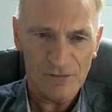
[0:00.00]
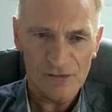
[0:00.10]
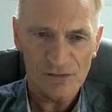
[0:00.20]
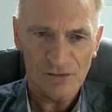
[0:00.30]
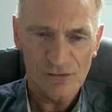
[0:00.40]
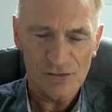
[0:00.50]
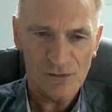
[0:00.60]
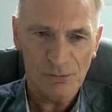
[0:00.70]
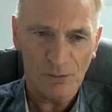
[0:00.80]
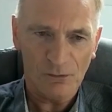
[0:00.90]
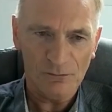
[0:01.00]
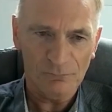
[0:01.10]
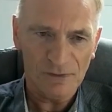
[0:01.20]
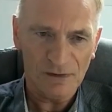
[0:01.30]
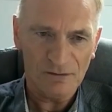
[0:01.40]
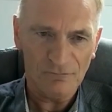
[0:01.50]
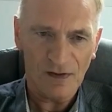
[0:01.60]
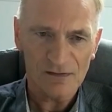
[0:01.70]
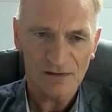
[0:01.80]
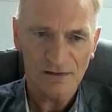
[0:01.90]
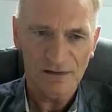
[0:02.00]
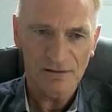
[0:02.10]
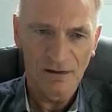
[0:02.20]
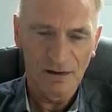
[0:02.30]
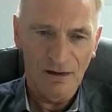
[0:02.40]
physio used to put on my Vaseline,